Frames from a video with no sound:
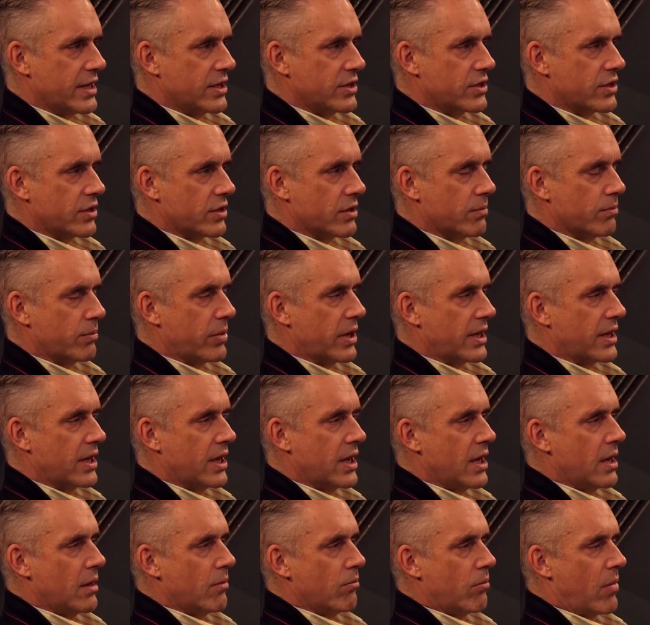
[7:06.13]
easier. But
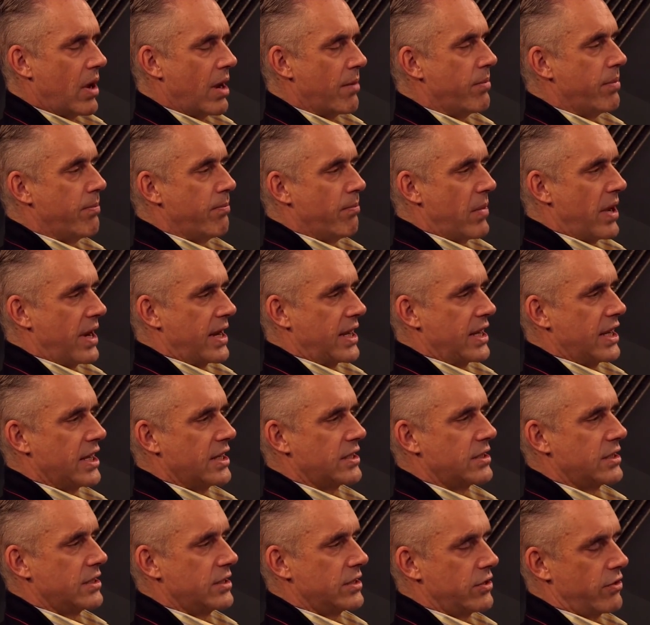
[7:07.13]
my
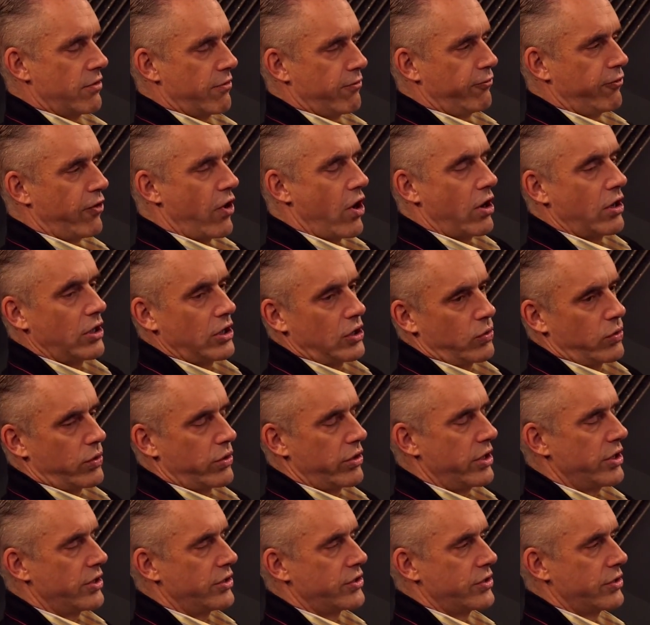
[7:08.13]
guess is you're far
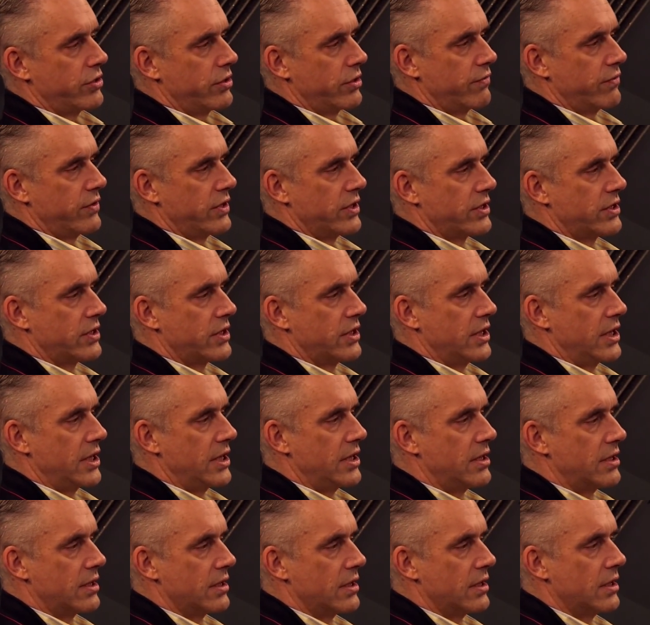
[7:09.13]
lower in assertiveness than
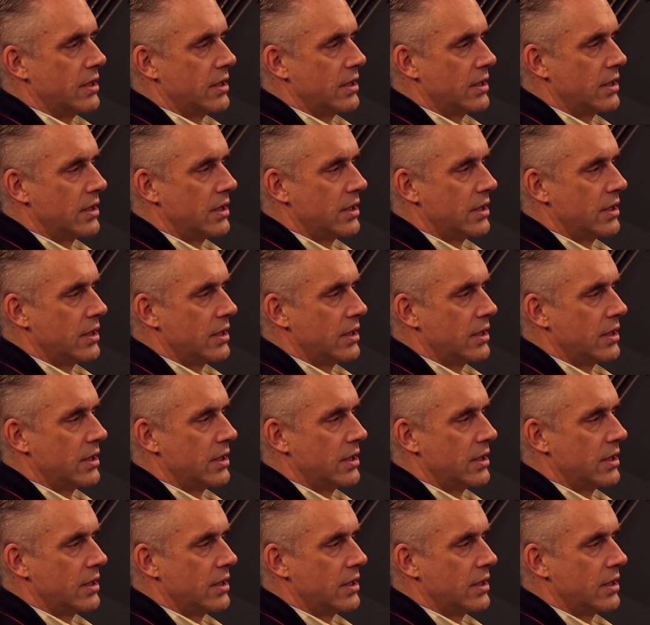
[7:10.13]
Ethan.